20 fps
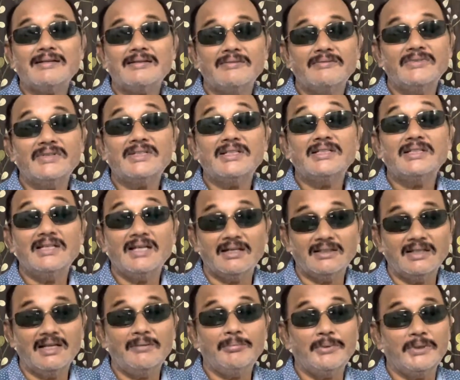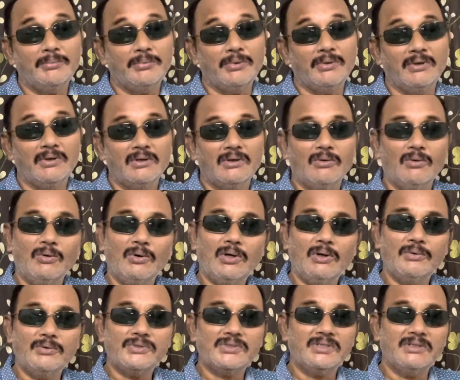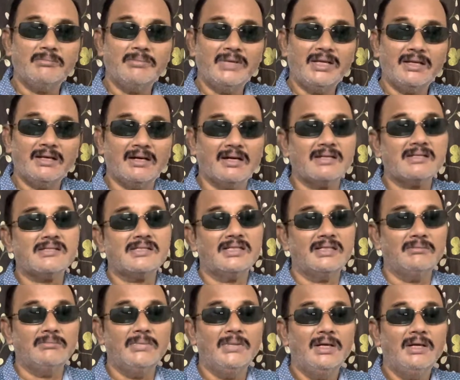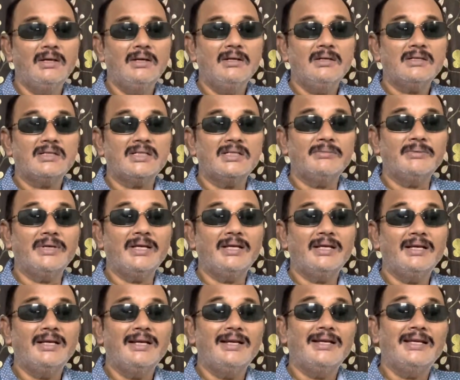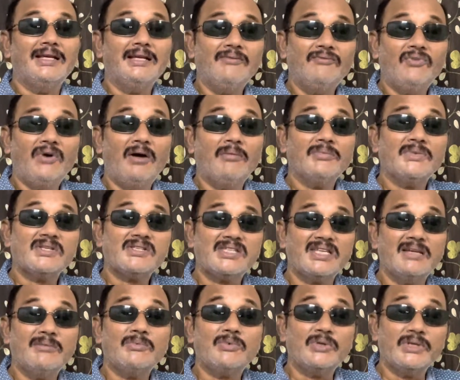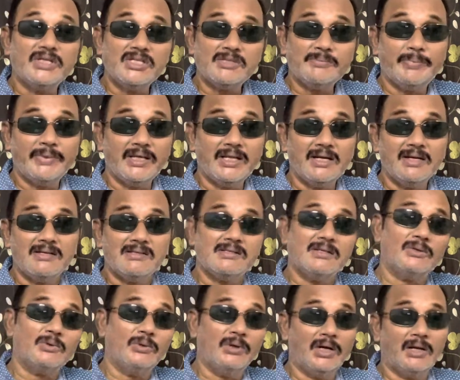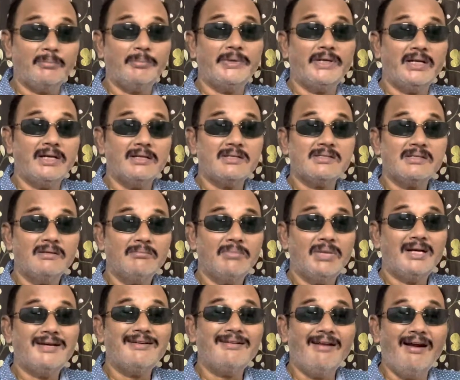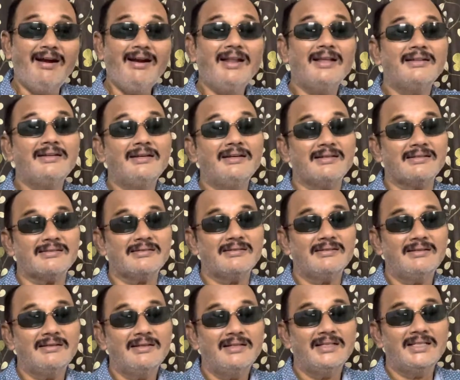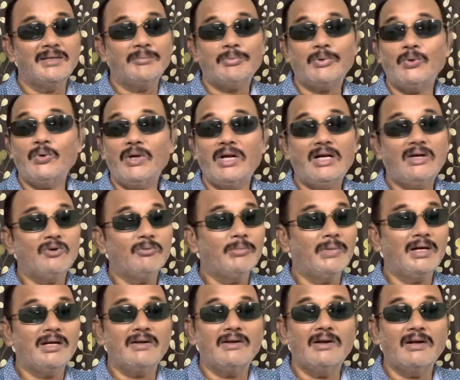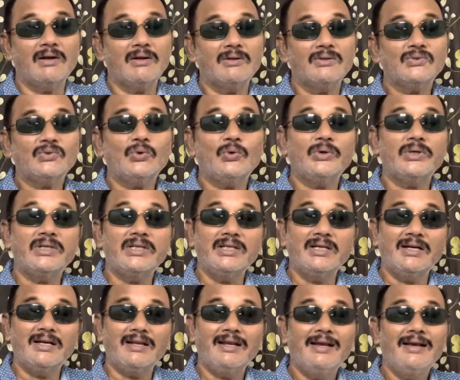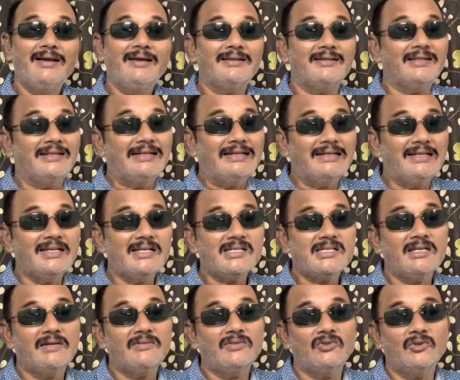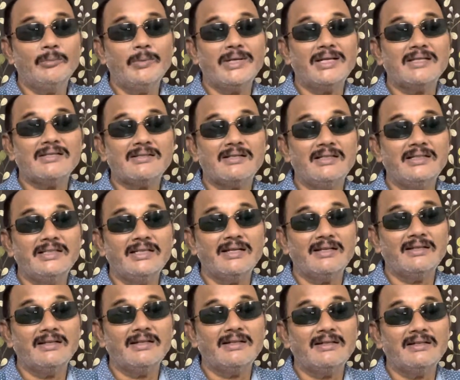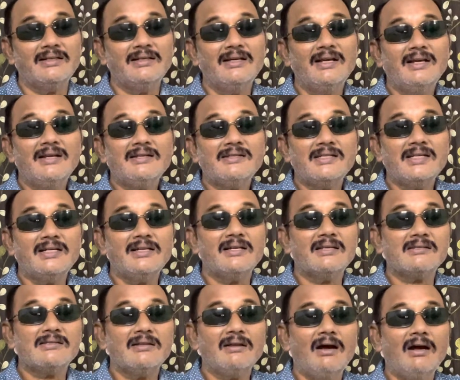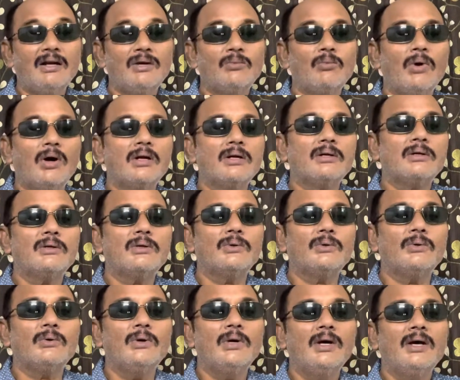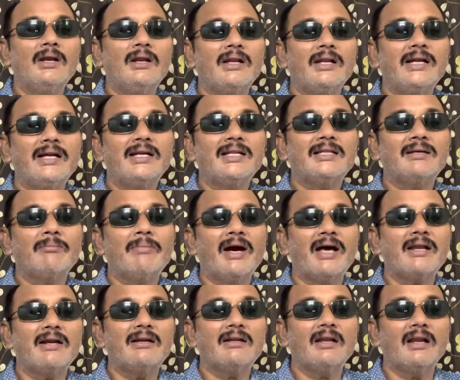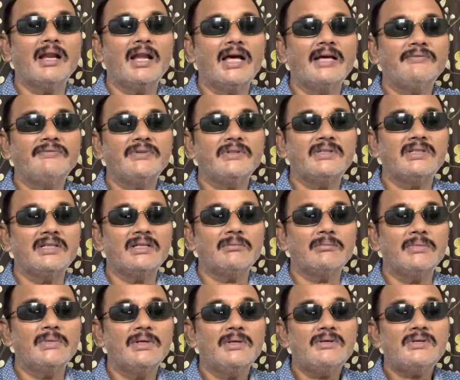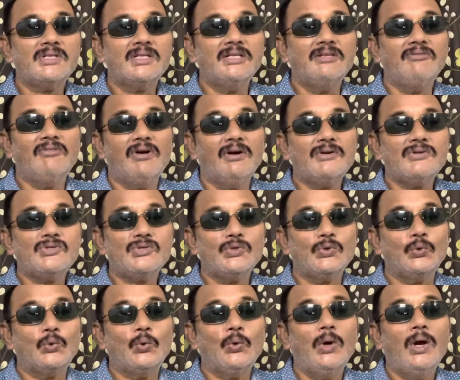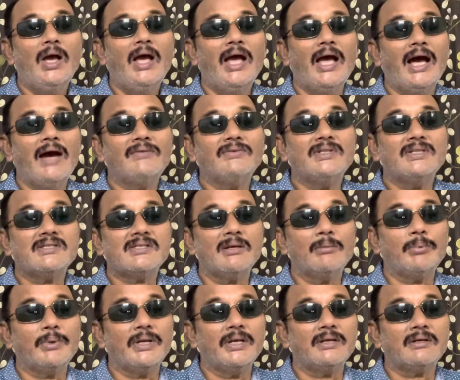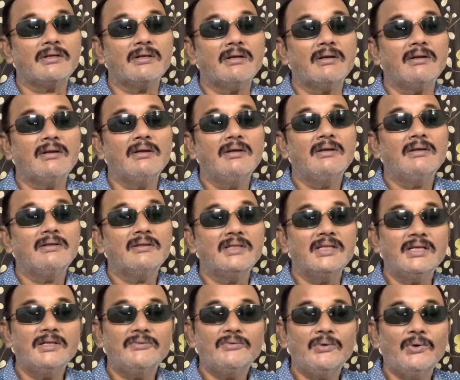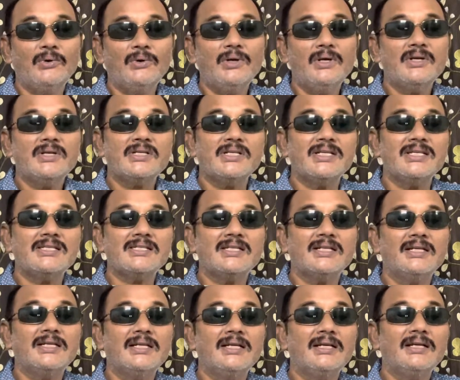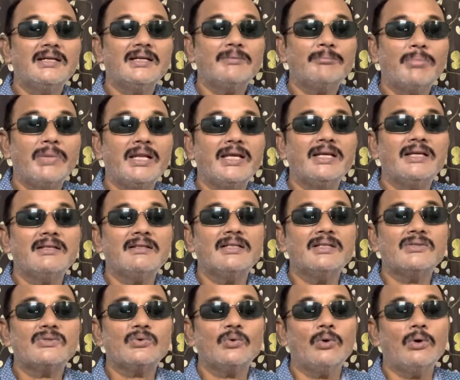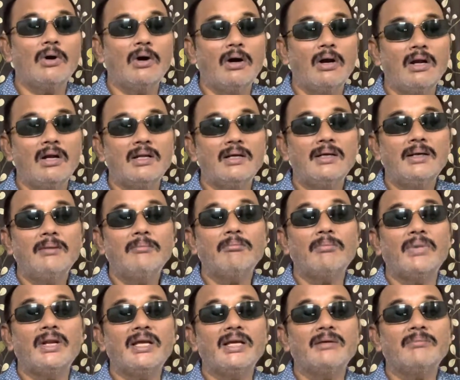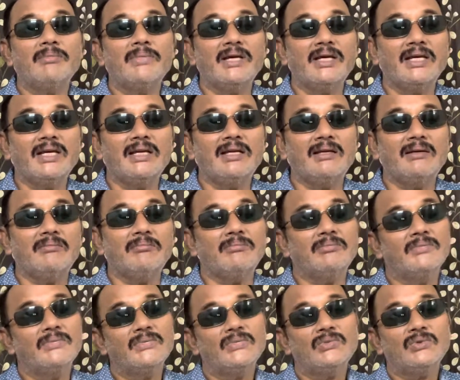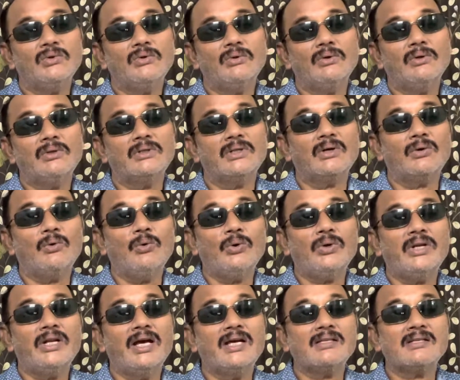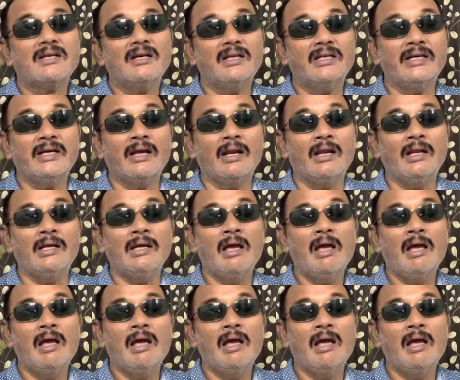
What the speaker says: with the other people. No doubt she may curse him, she may inform the same to his parents, to her parents, but not others. A prudent woman did not. So here the intention of the woman is clear that she does not want to lead the marital life with him. She wants to have the separation. Therefore, she is playing the so-called blame game. So the court has clearly